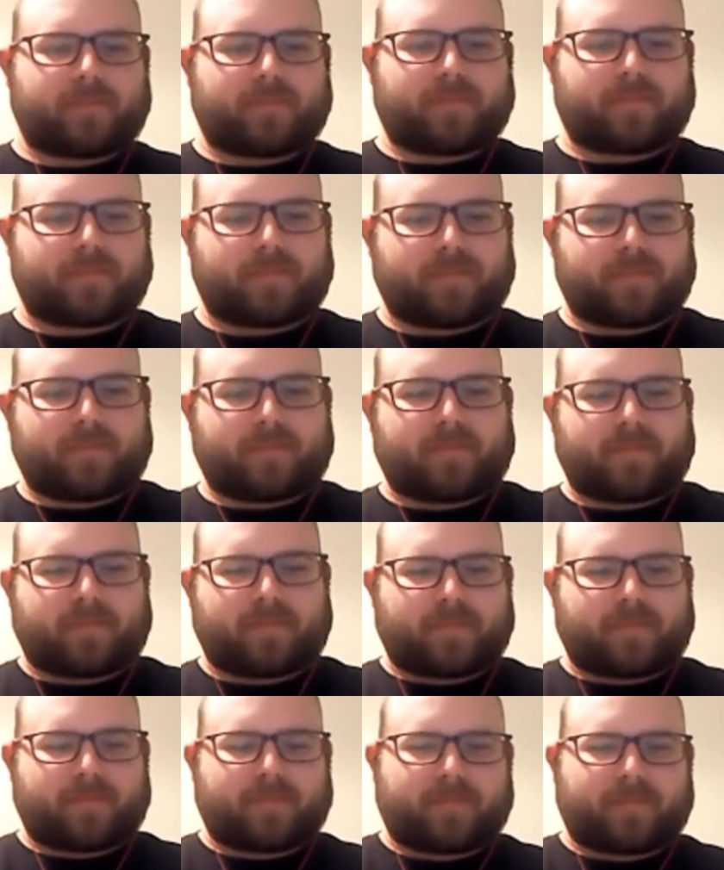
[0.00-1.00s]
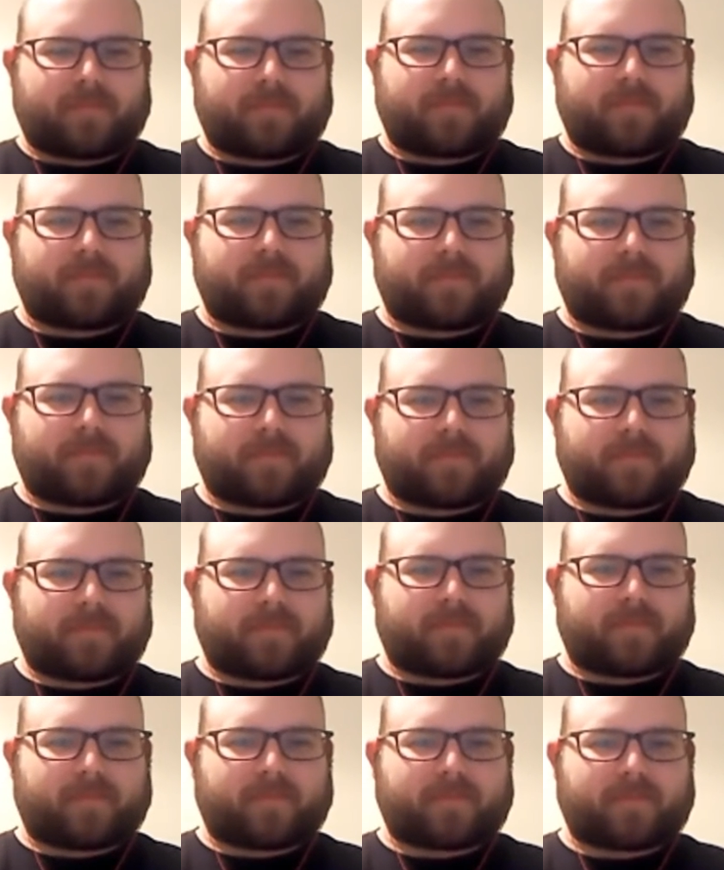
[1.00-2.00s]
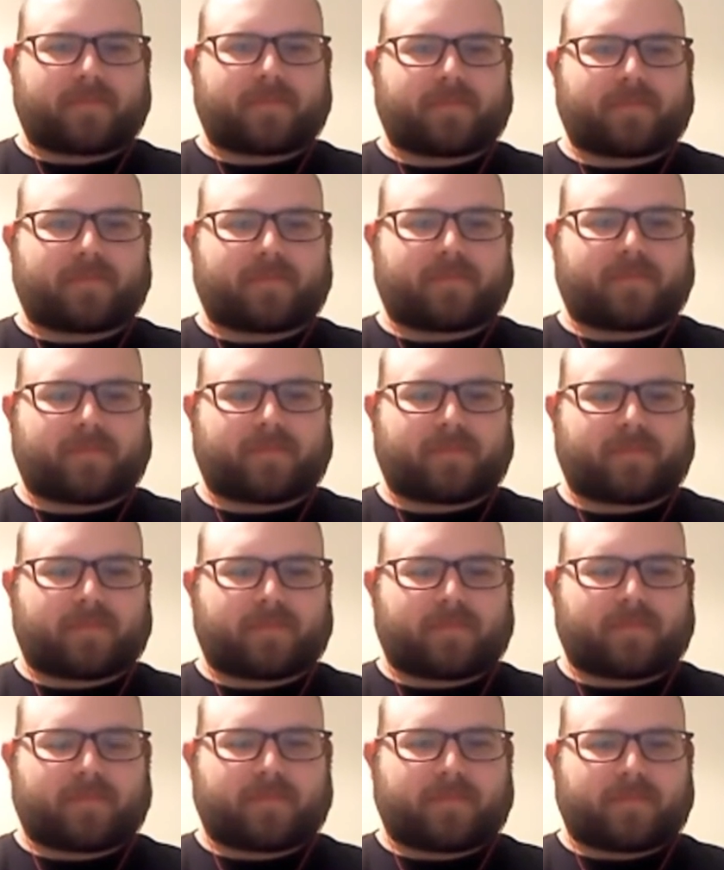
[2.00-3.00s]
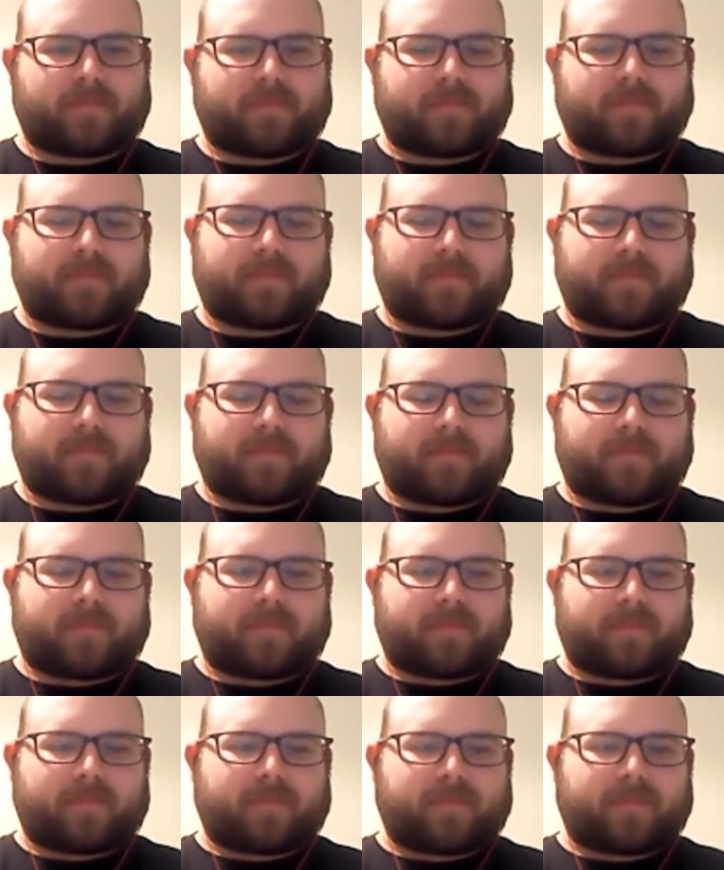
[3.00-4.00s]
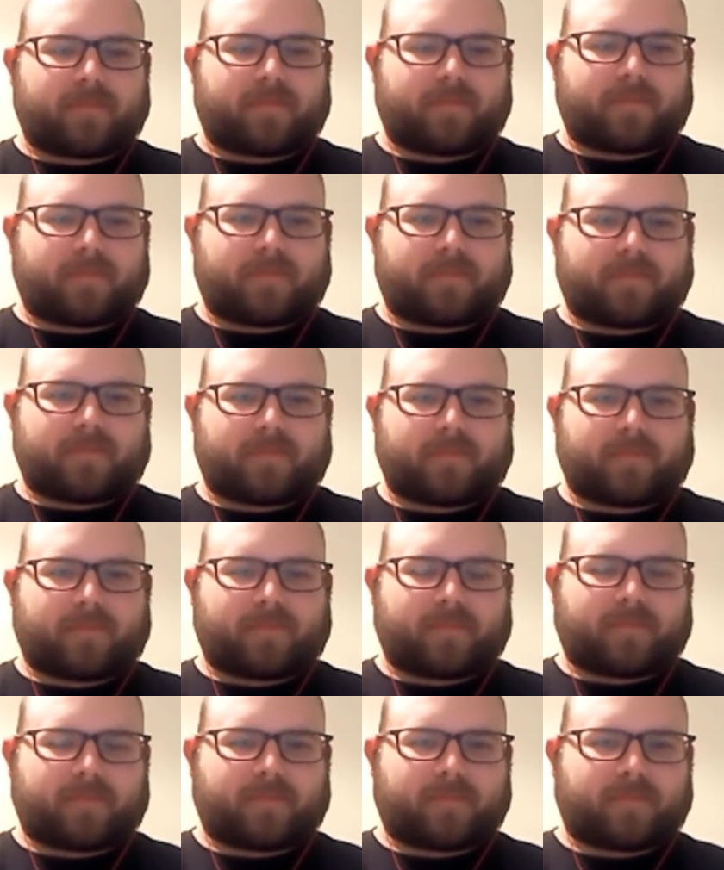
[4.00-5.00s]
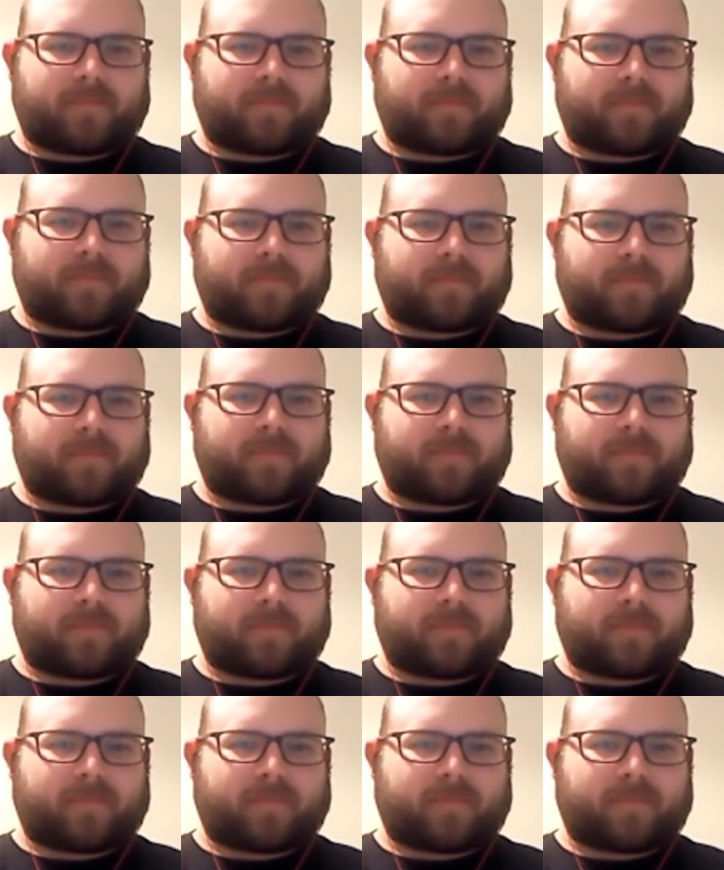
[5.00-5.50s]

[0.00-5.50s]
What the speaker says: [no speech]